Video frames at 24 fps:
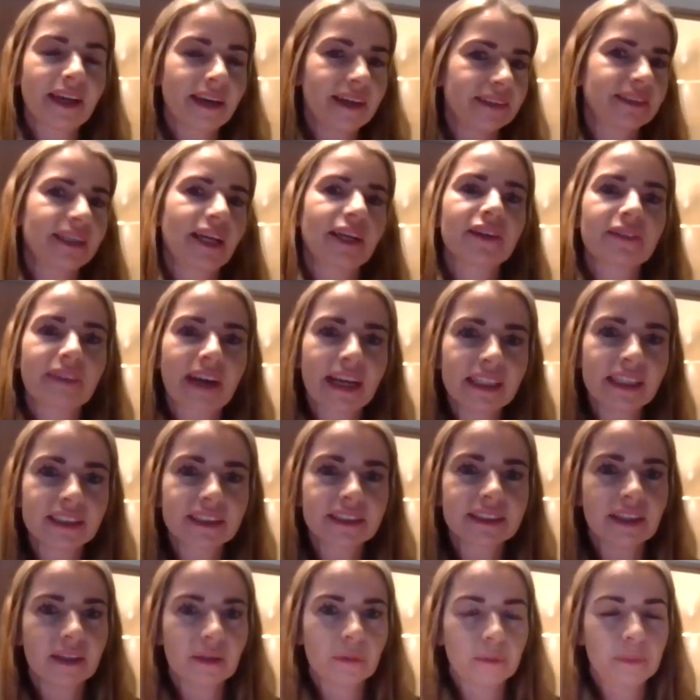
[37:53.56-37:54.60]

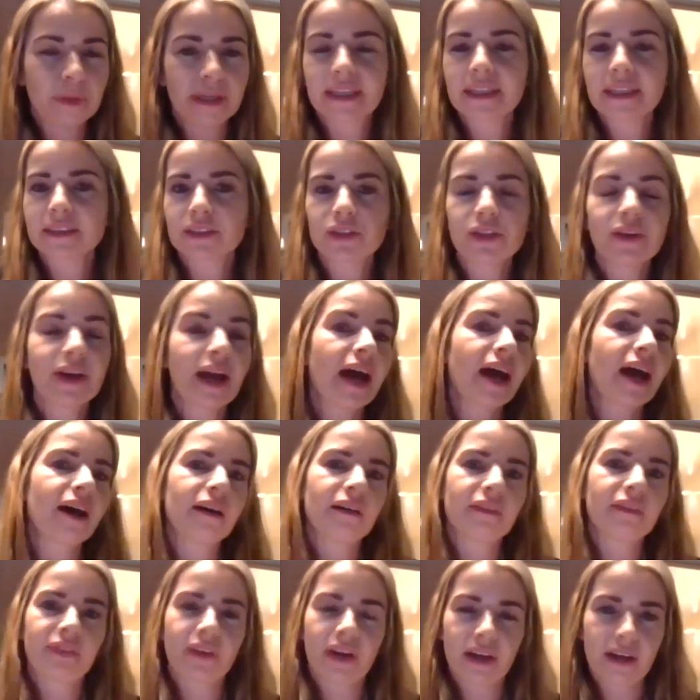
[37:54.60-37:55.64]
generation, because you
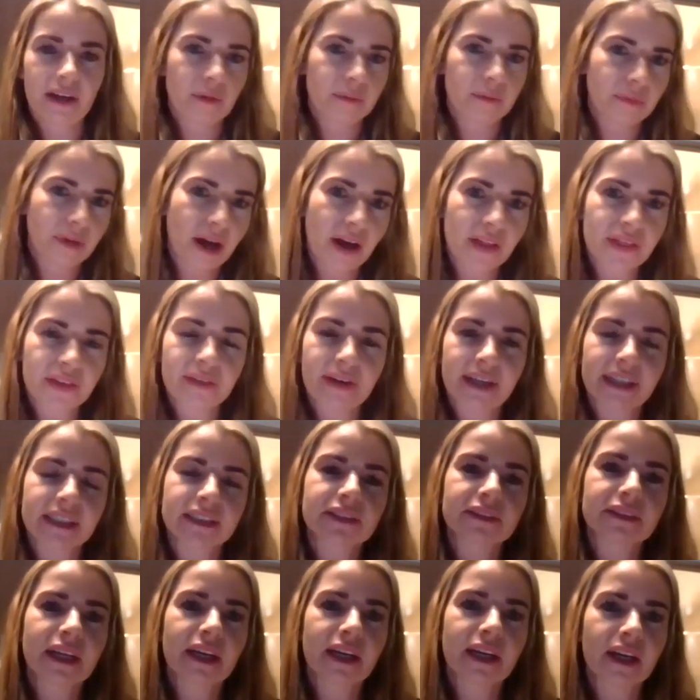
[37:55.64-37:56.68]
have other
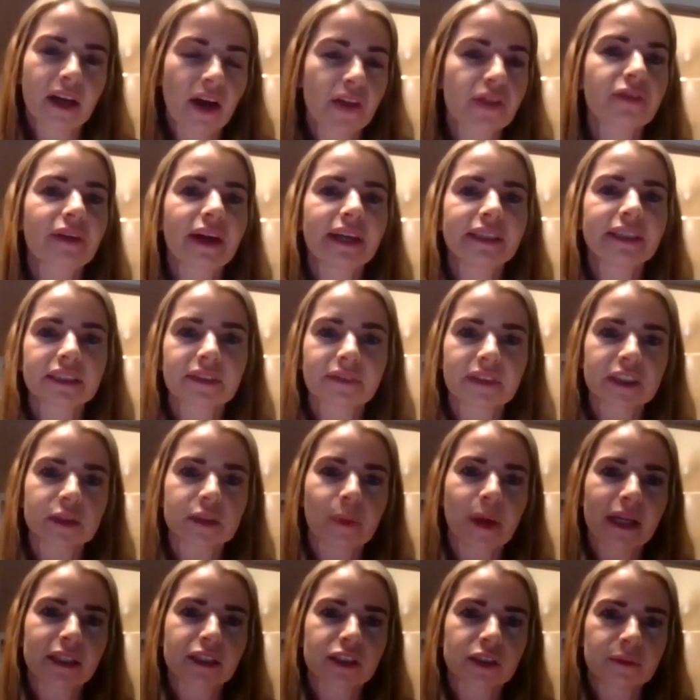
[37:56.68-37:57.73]
ends of the
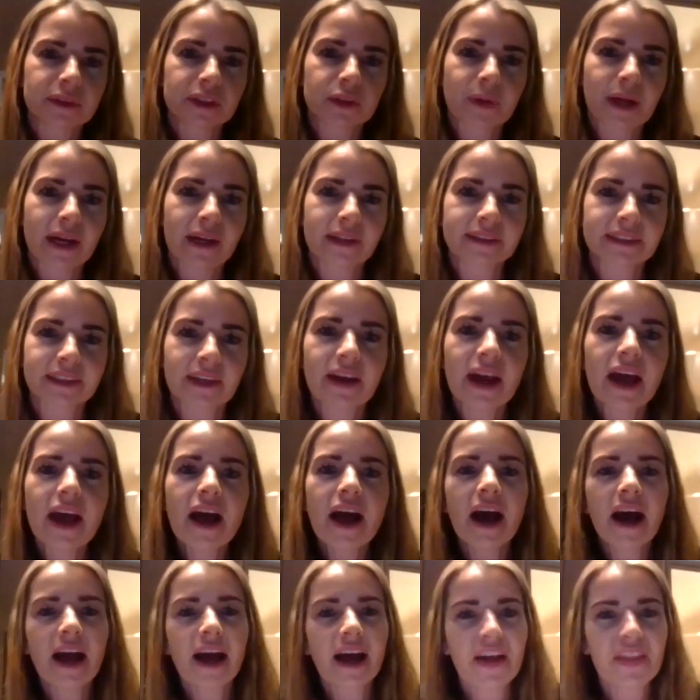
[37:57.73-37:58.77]
spectrum as well. So
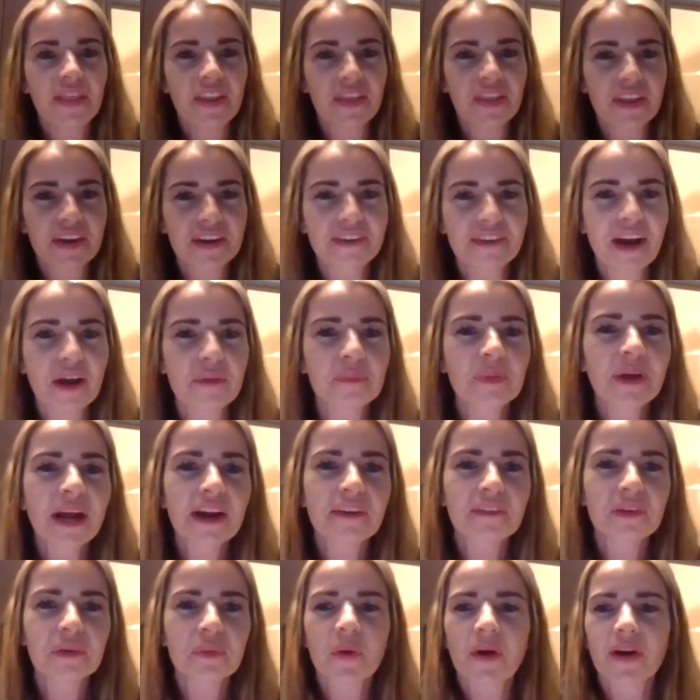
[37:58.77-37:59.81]
the
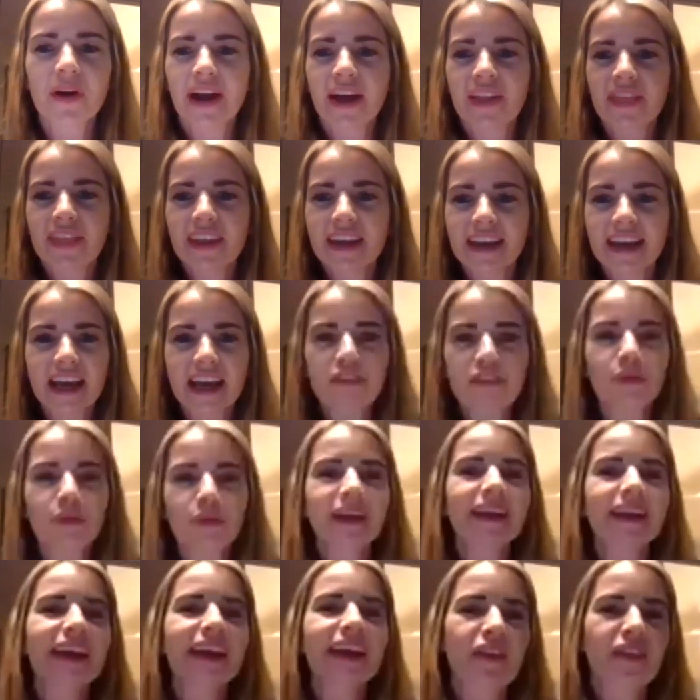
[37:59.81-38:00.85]
grandparent one, I think if we
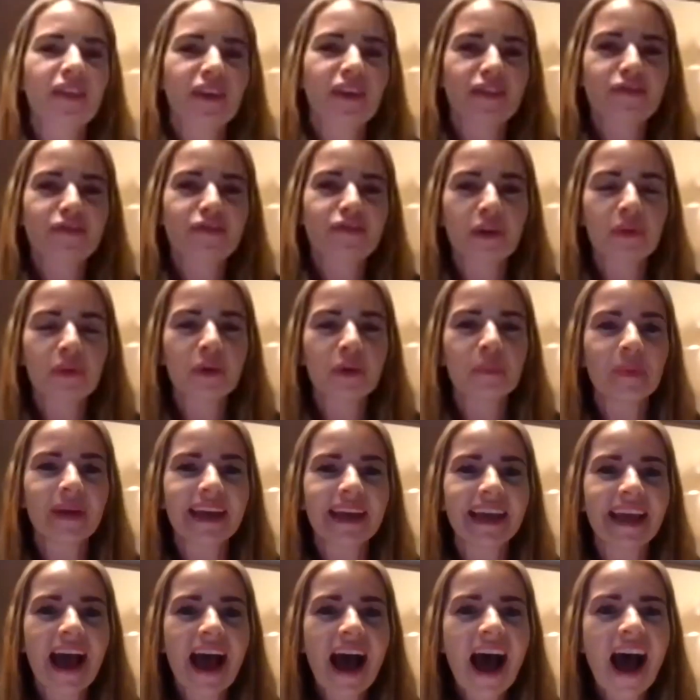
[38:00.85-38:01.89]
can get that through, would
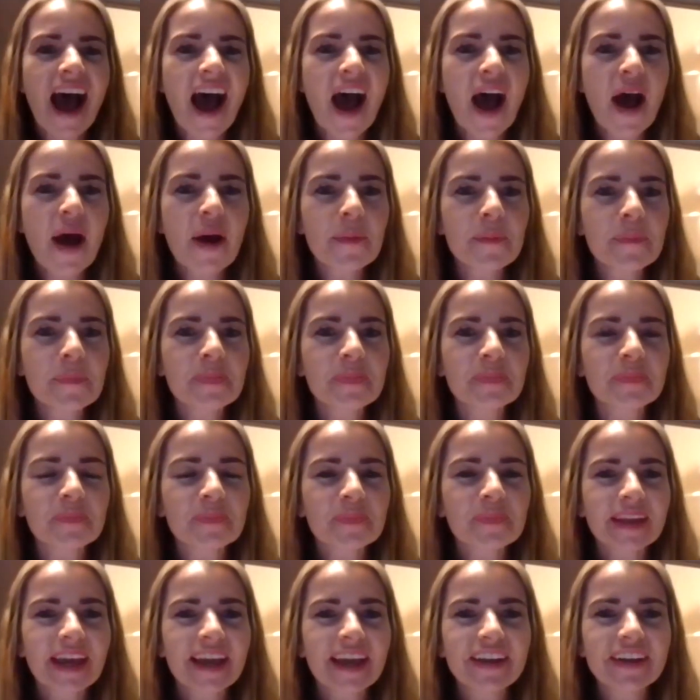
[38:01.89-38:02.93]
be
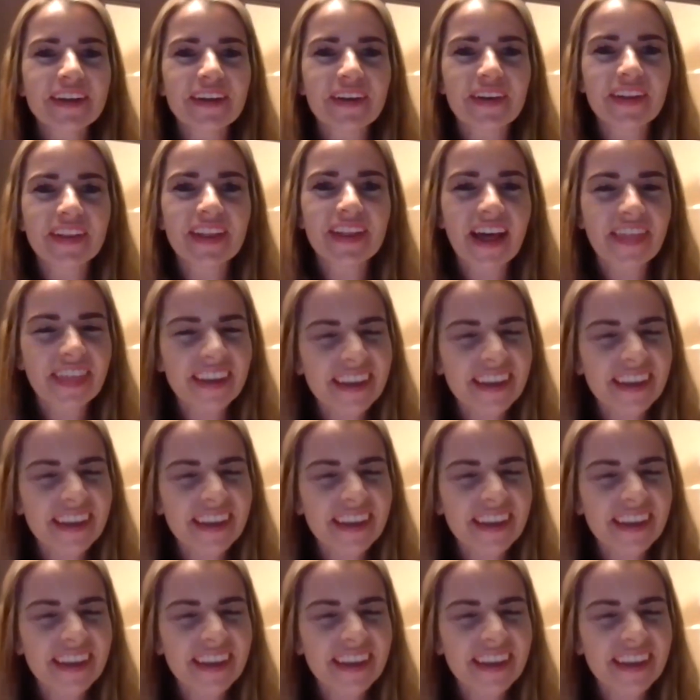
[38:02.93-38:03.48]
you know, I think